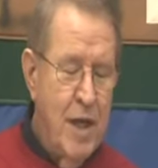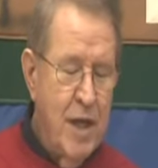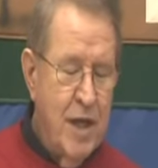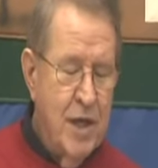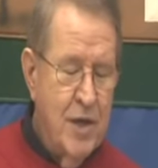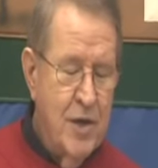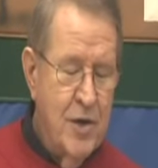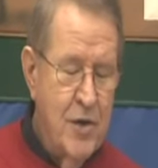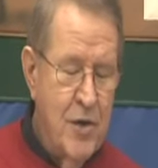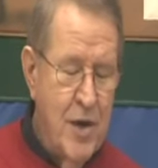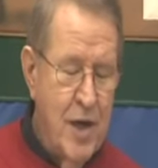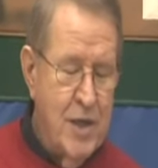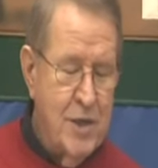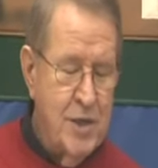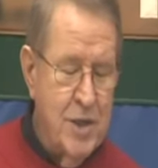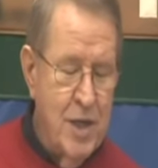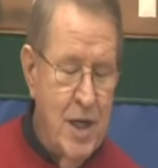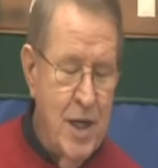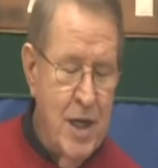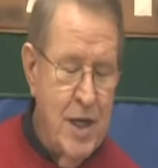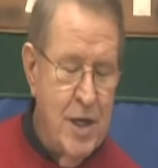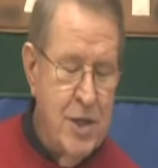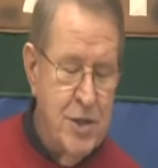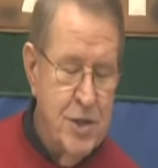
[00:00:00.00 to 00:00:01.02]

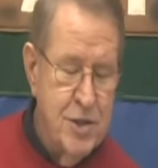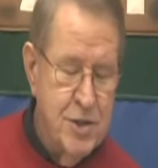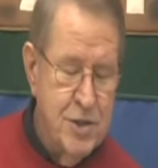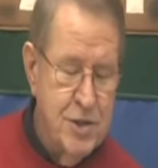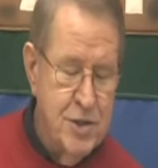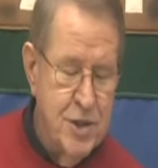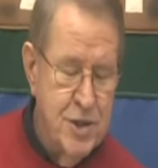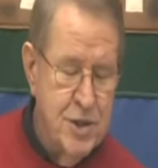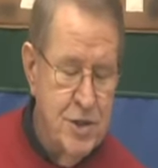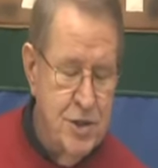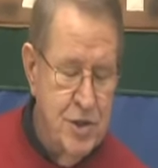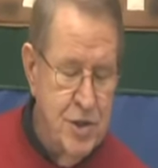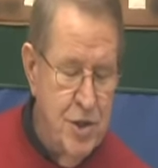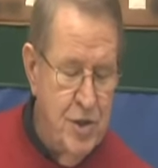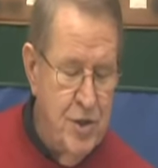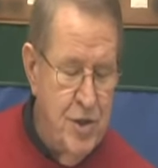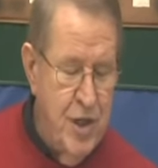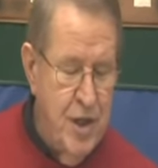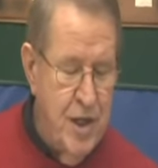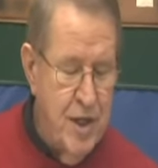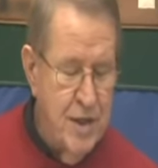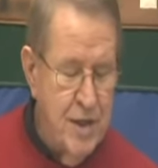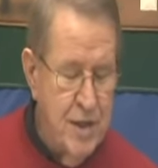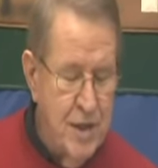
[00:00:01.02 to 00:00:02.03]
congratulations to
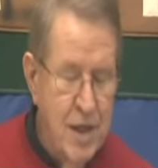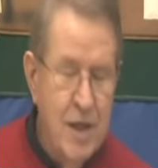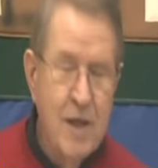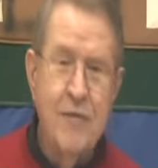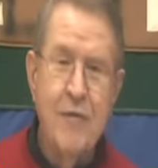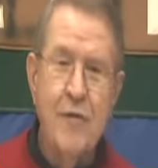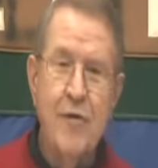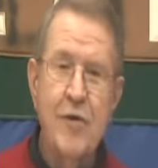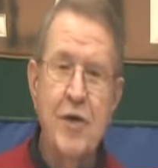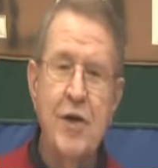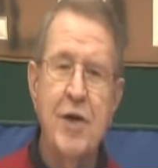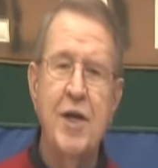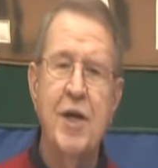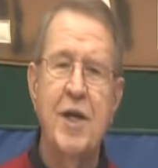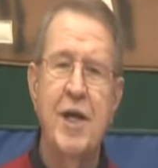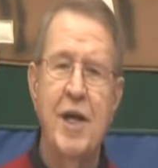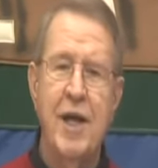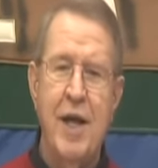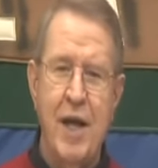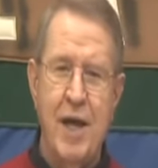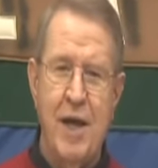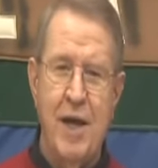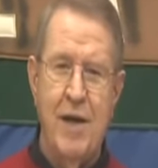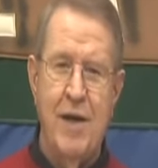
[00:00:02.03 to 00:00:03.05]
Judy and Clifford
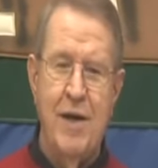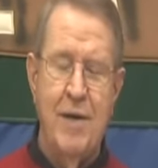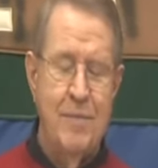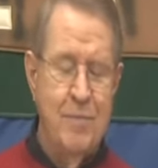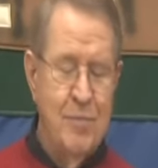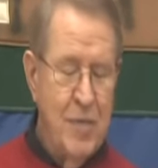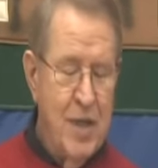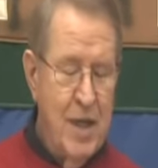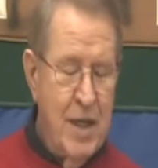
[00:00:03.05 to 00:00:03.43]
Cadell.